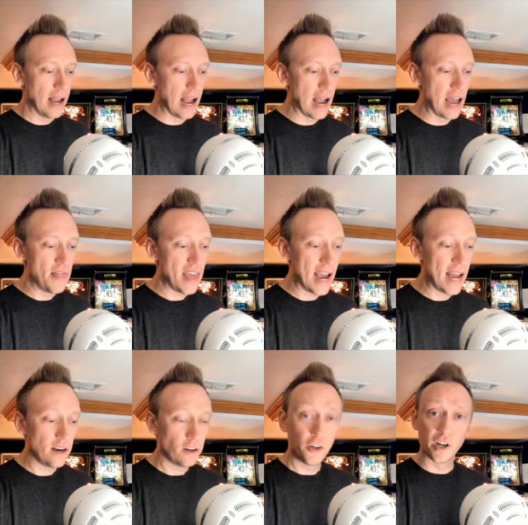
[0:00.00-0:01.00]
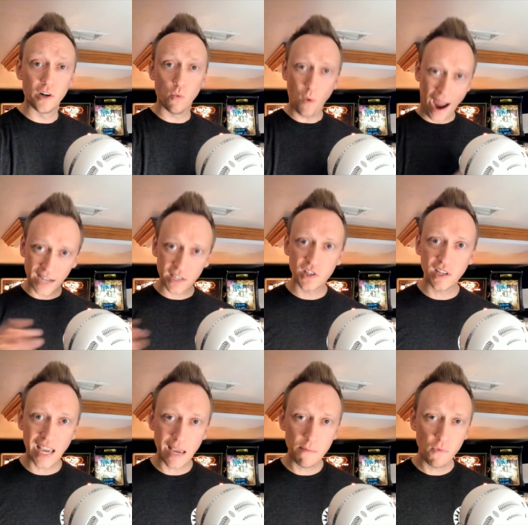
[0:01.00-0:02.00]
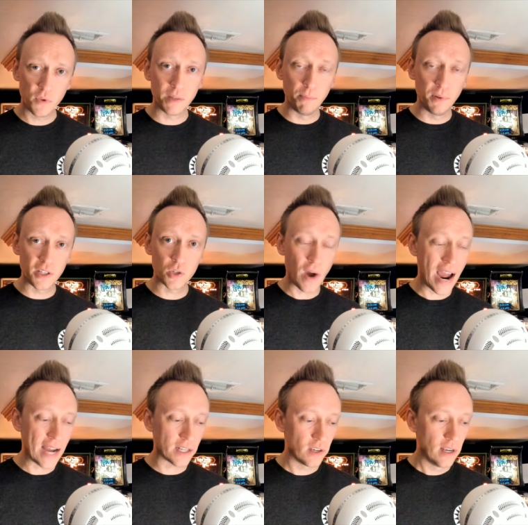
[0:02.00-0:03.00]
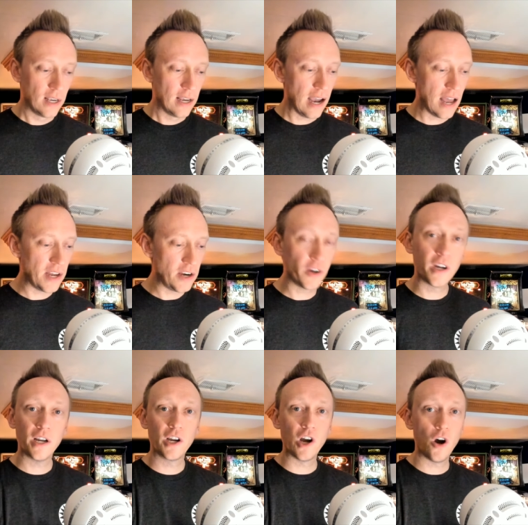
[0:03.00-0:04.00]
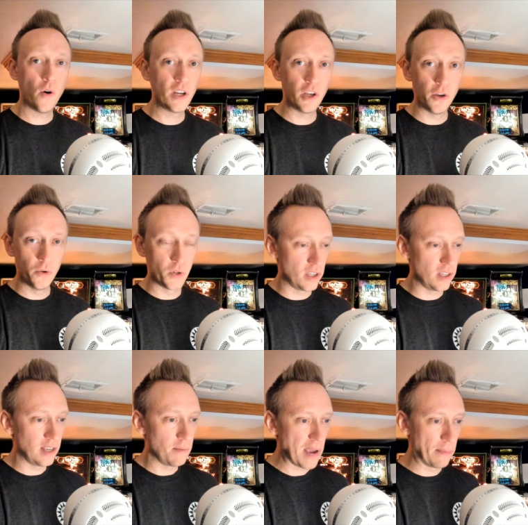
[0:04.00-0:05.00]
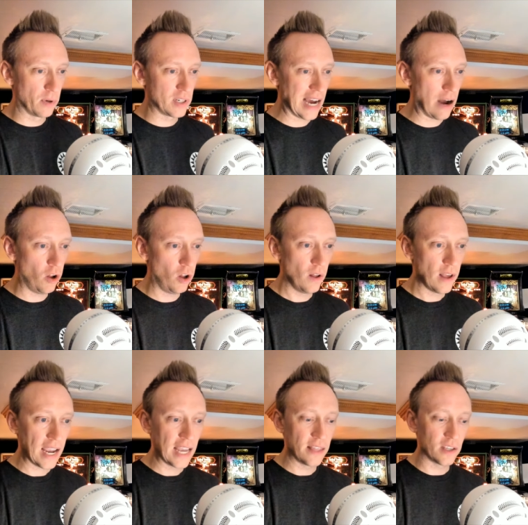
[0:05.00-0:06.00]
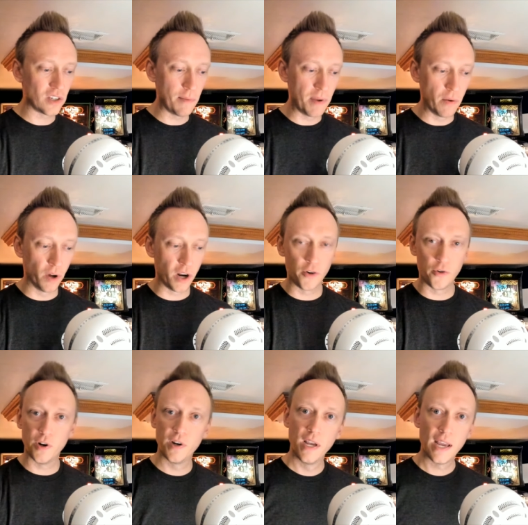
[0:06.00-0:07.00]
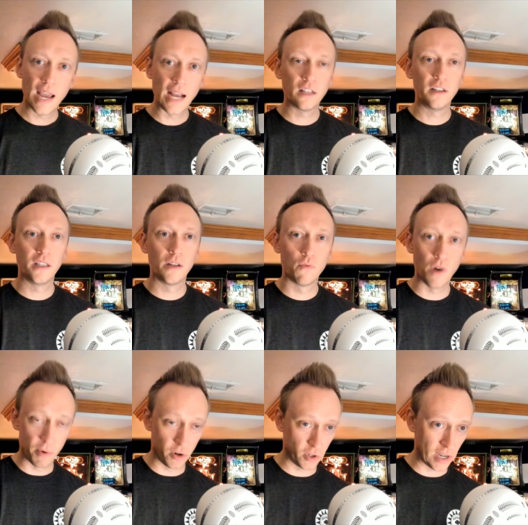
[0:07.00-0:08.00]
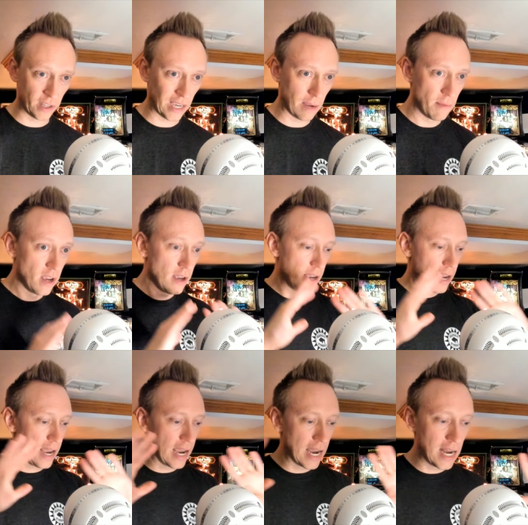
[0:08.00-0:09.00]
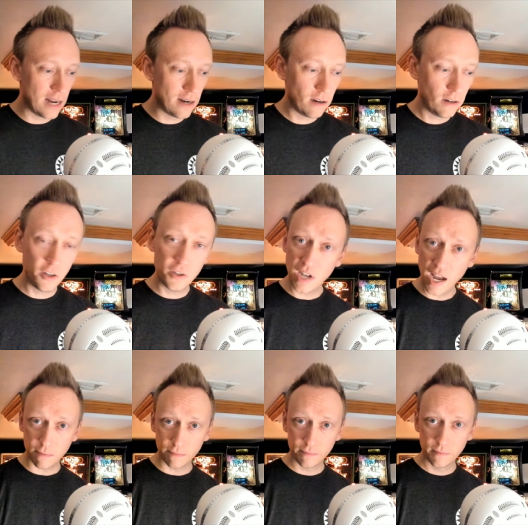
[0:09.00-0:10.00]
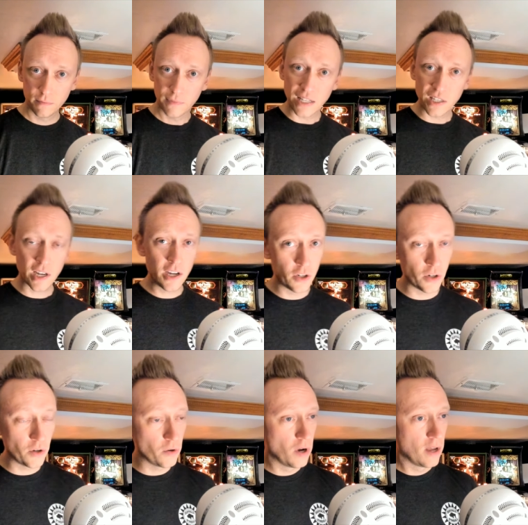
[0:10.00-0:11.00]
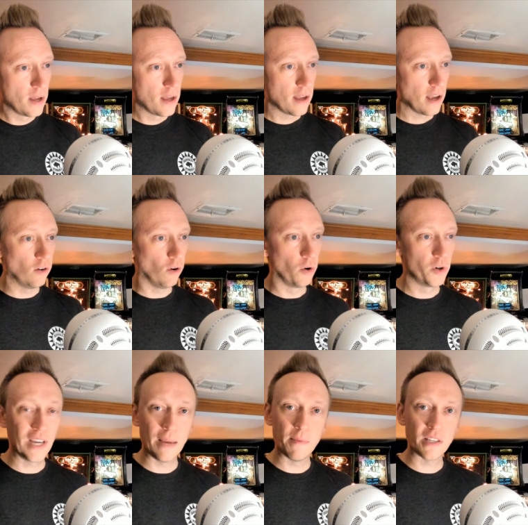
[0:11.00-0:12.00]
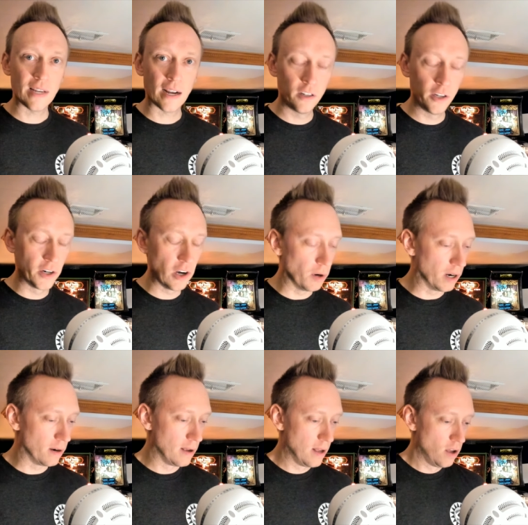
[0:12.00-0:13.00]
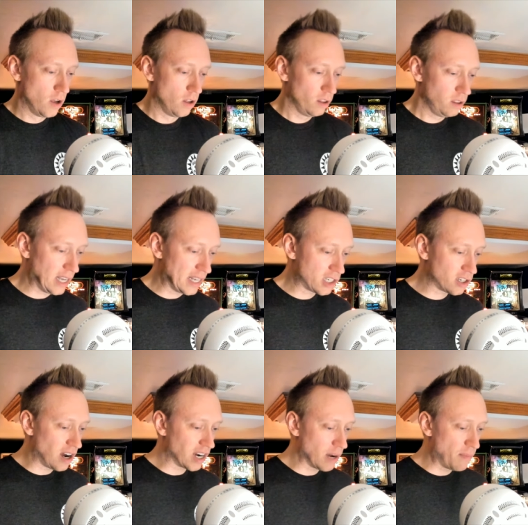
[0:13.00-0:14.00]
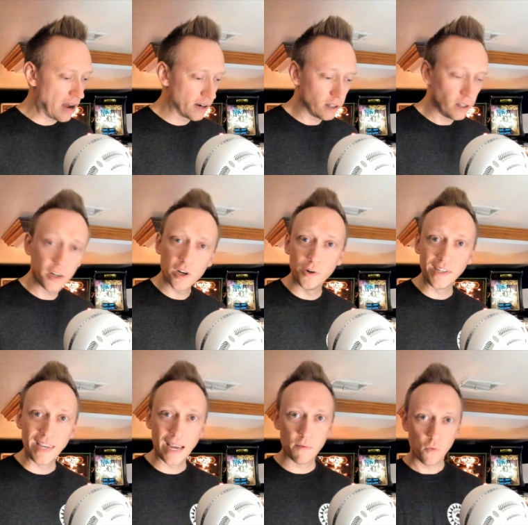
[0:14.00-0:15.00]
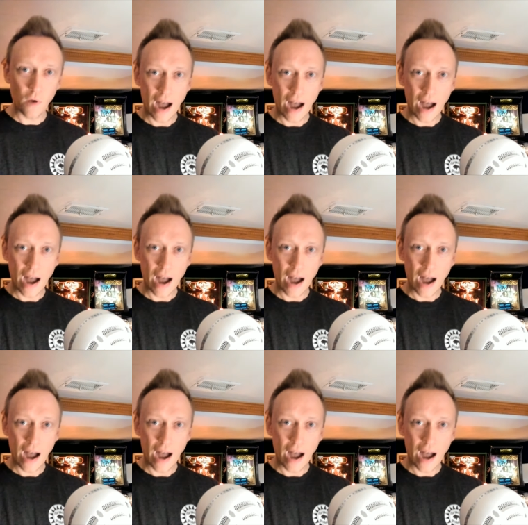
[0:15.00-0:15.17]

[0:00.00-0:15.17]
And then you're going to wax the game with the Blitz Wax. And then you're going to go and use the paper towel and the CP100 and clean the rubbers on the game. And you're done. That's how you do an older game that's not clear-coated. Let's talk about a clear-coated game.